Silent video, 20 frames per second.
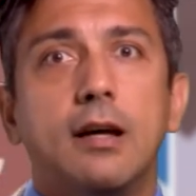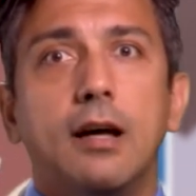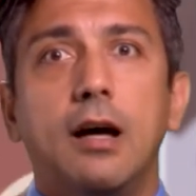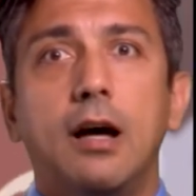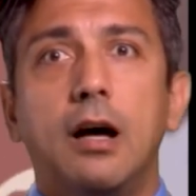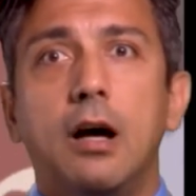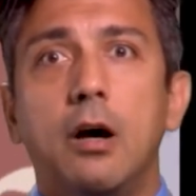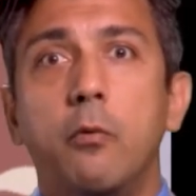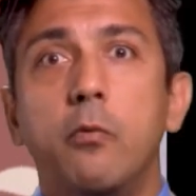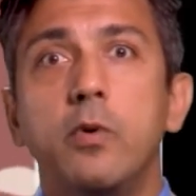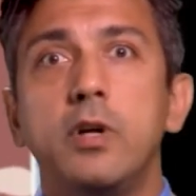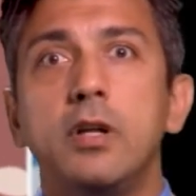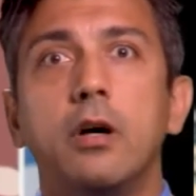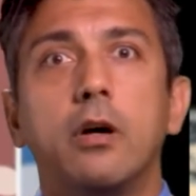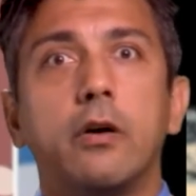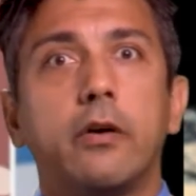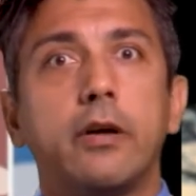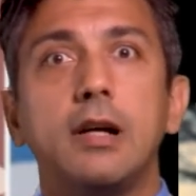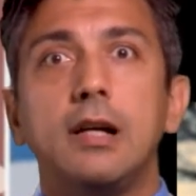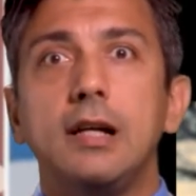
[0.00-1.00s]
uh, we
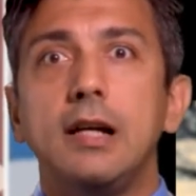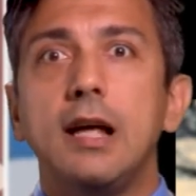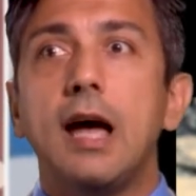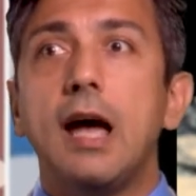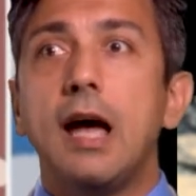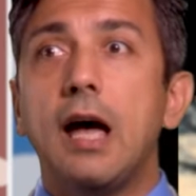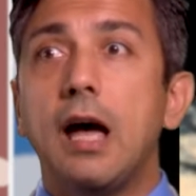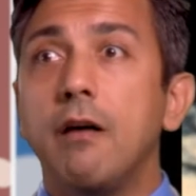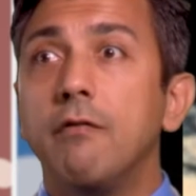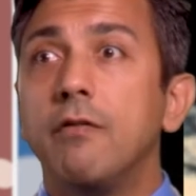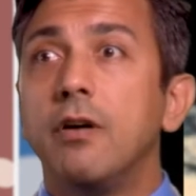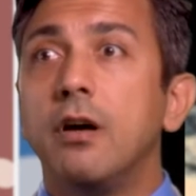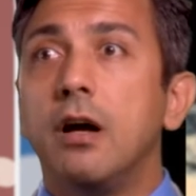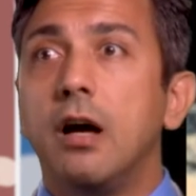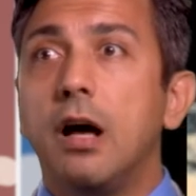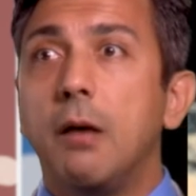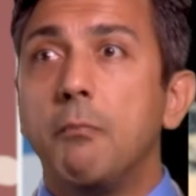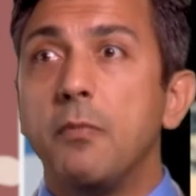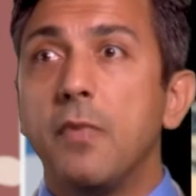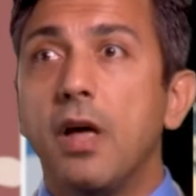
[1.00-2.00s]
don't really have
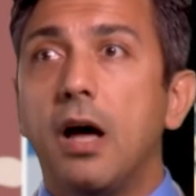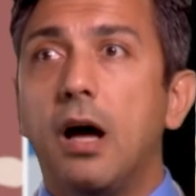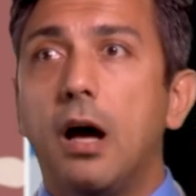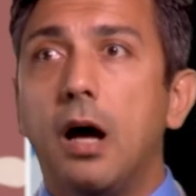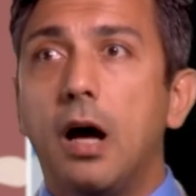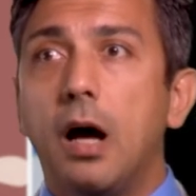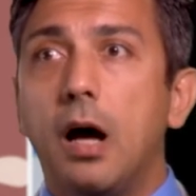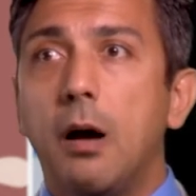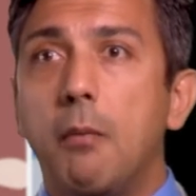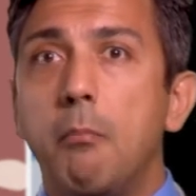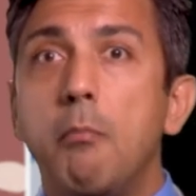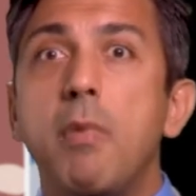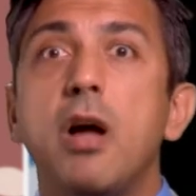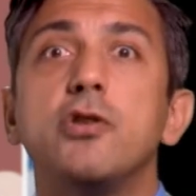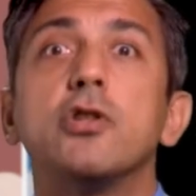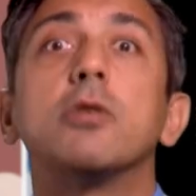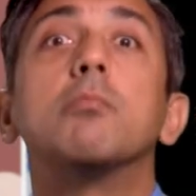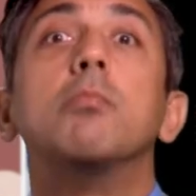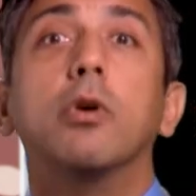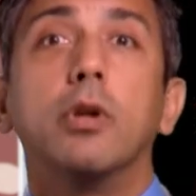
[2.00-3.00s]
uh,
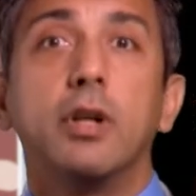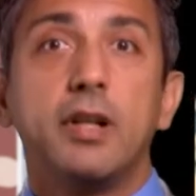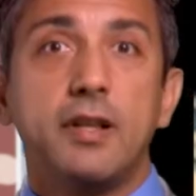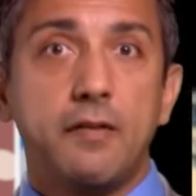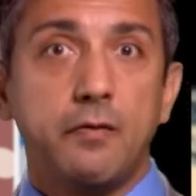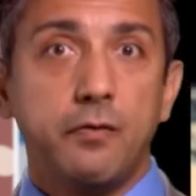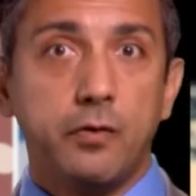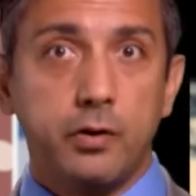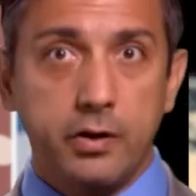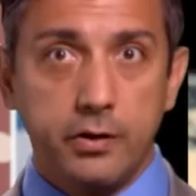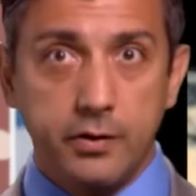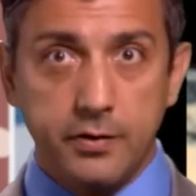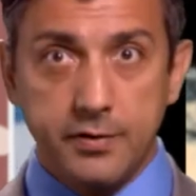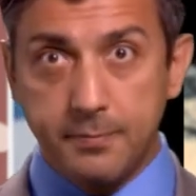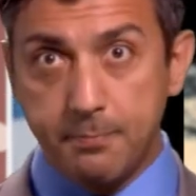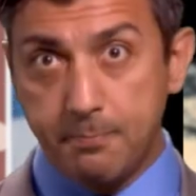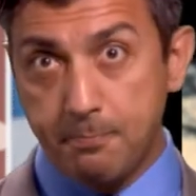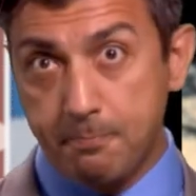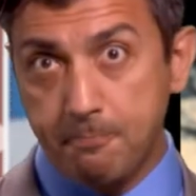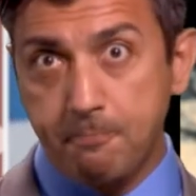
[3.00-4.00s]
magic bullets for
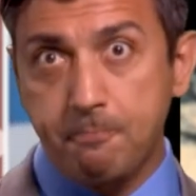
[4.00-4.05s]
those.